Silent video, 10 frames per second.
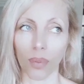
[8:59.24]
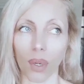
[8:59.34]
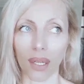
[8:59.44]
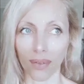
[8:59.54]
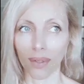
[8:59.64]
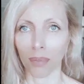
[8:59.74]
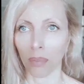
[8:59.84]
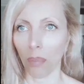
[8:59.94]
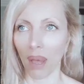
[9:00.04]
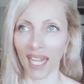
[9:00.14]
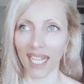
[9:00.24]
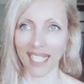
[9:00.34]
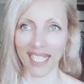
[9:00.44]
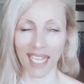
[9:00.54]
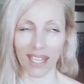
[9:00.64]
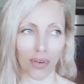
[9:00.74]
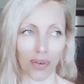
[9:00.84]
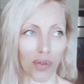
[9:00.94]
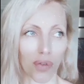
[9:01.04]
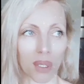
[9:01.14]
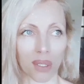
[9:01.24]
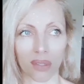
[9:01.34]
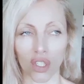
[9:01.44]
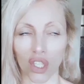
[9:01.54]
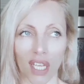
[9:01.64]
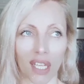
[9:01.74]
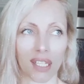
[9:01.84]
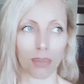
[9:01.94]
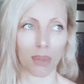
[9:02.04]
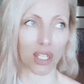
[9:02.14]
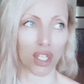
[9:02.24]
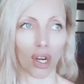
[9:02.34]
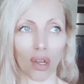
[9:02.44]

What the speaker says: well, even men can say for a woman, she hits me, she